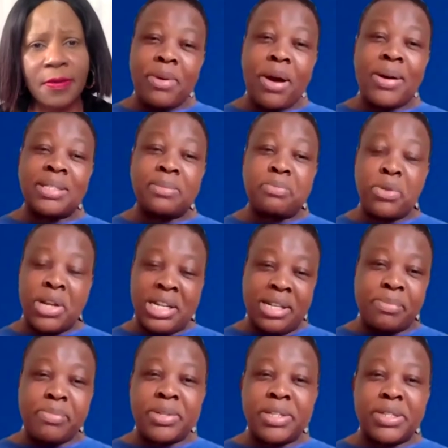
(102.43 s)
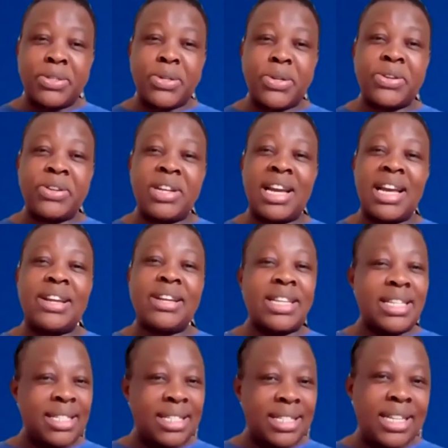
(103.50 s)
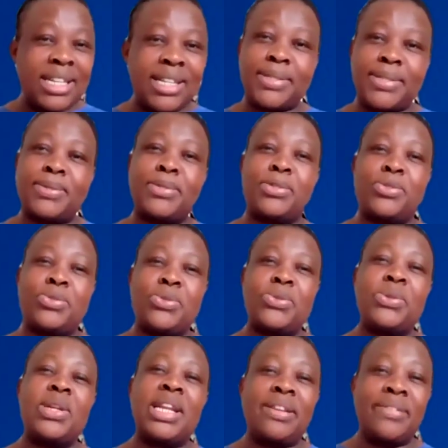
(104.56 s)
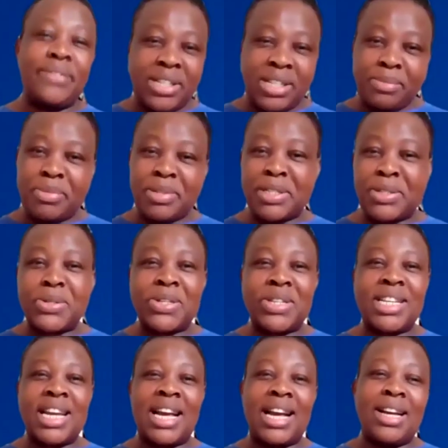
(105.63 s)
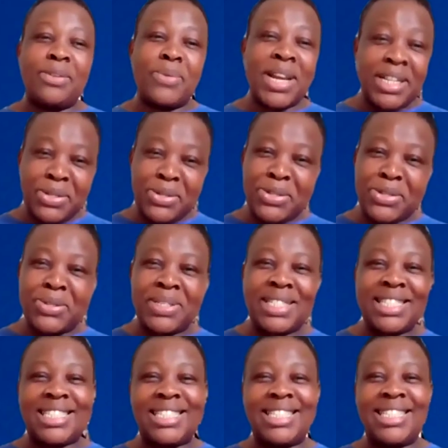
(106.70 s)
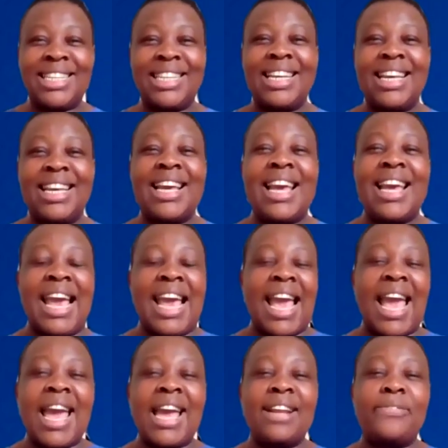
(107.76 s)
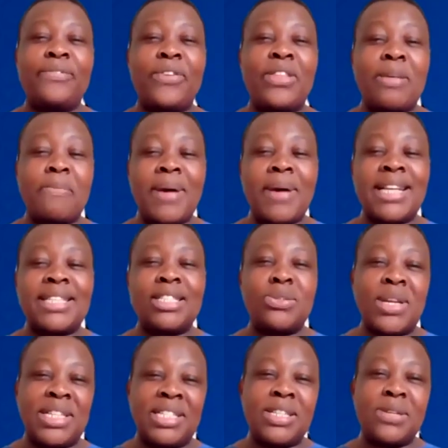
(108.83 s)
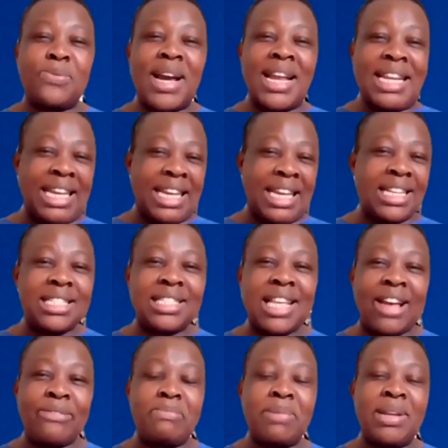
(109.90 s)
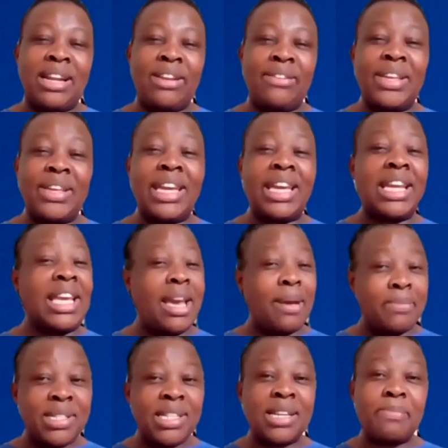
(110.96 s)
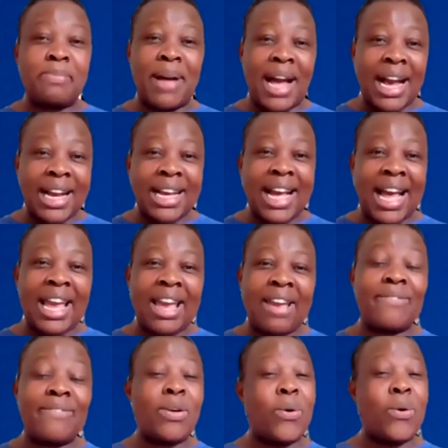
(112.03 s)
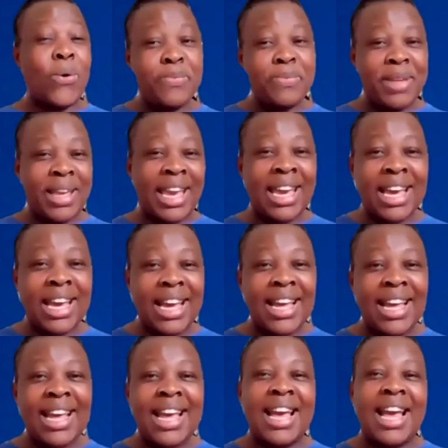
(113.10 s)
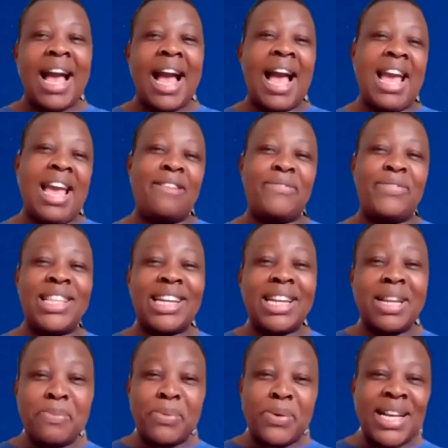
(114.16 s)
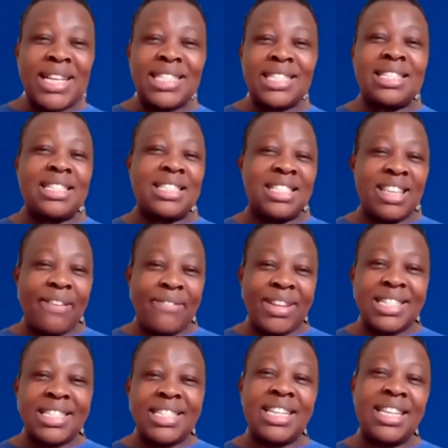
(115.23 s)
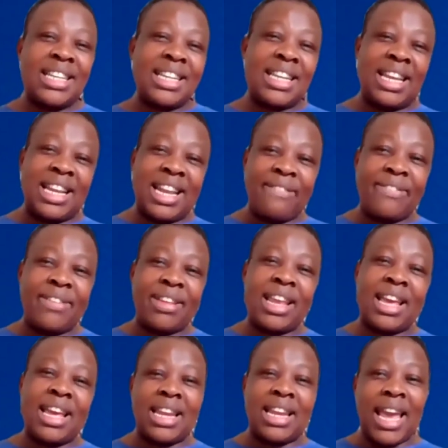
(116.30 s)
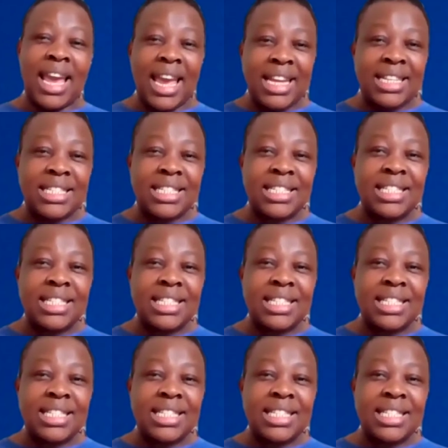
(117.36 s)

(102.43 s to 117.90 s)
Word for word: I was born in Pretoria, raised in Lesotho, lived in Pretoria, went to UCT, and for the past 21 years, I've been living in Kempton Park. I have a home here. I have 3 boys, 17, 11, and 8.